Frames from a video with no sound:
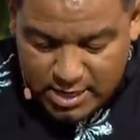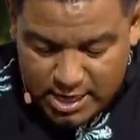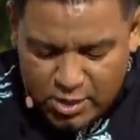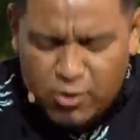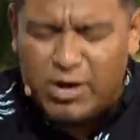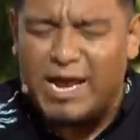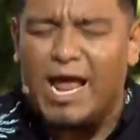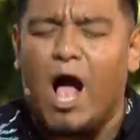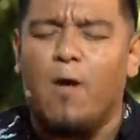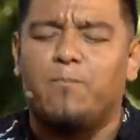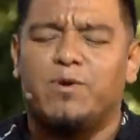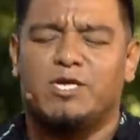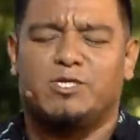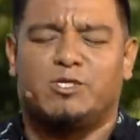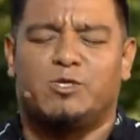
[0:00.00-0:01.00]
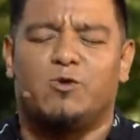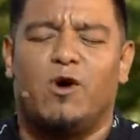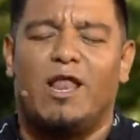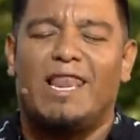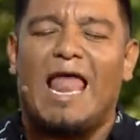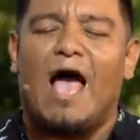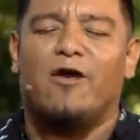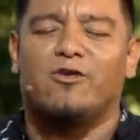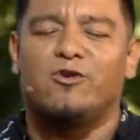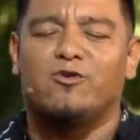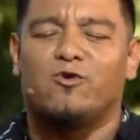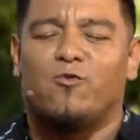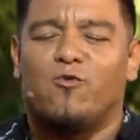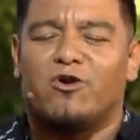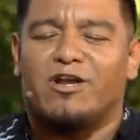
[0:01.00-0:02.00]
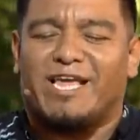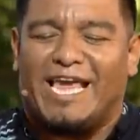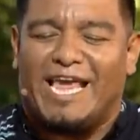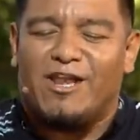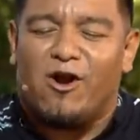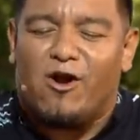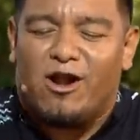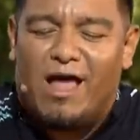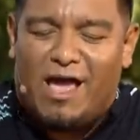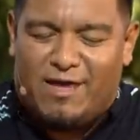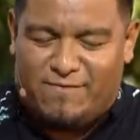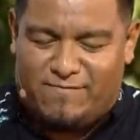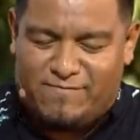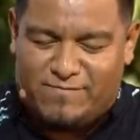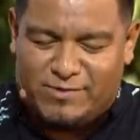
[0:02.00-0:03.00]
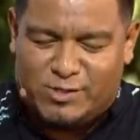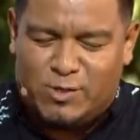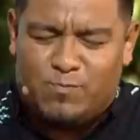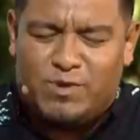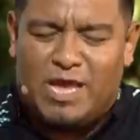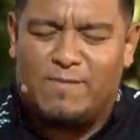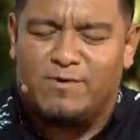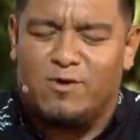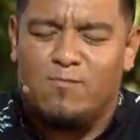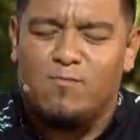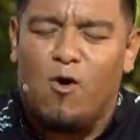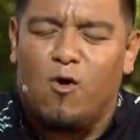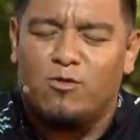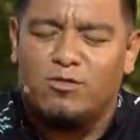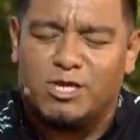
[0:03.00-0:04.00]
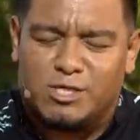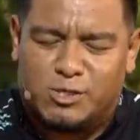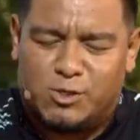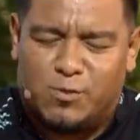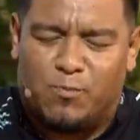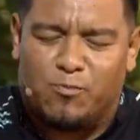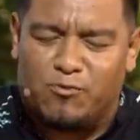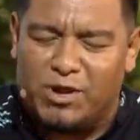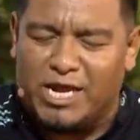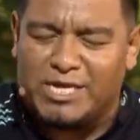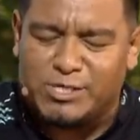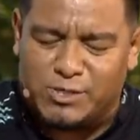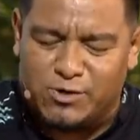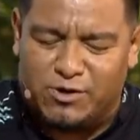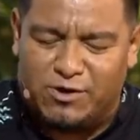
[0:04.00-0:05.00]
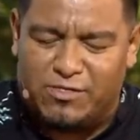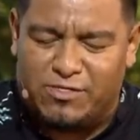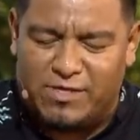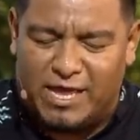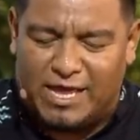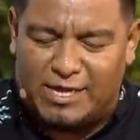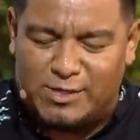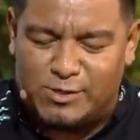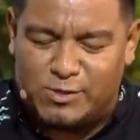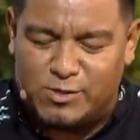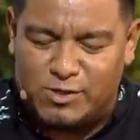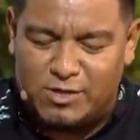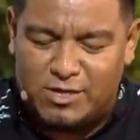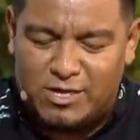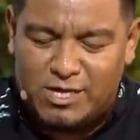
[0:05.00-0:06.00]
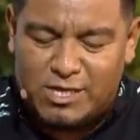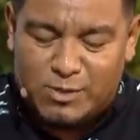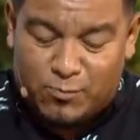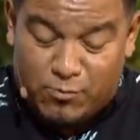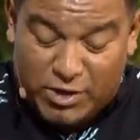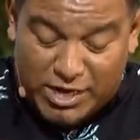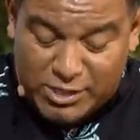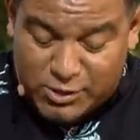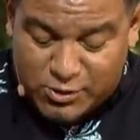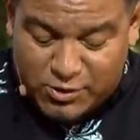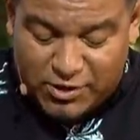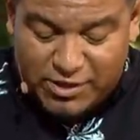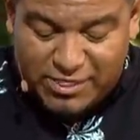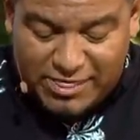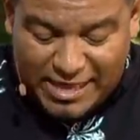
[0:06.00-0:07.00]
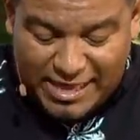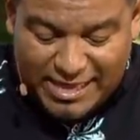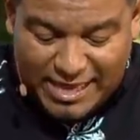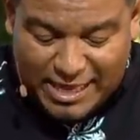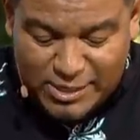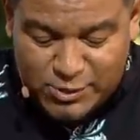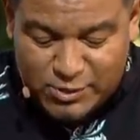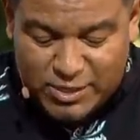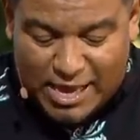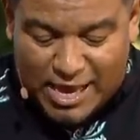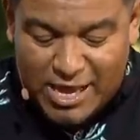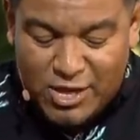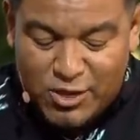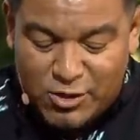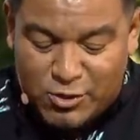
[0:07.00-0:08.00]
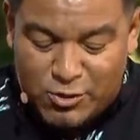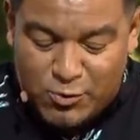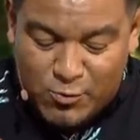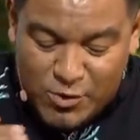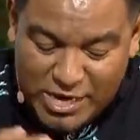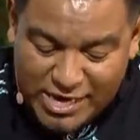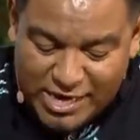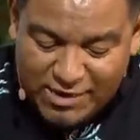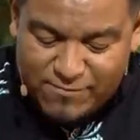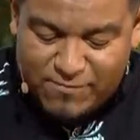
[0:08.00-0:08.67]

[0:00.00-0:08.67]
And Lord, help us to allow you to work in our life, to be able to mold us, to break certain things, break certain thinking so that we can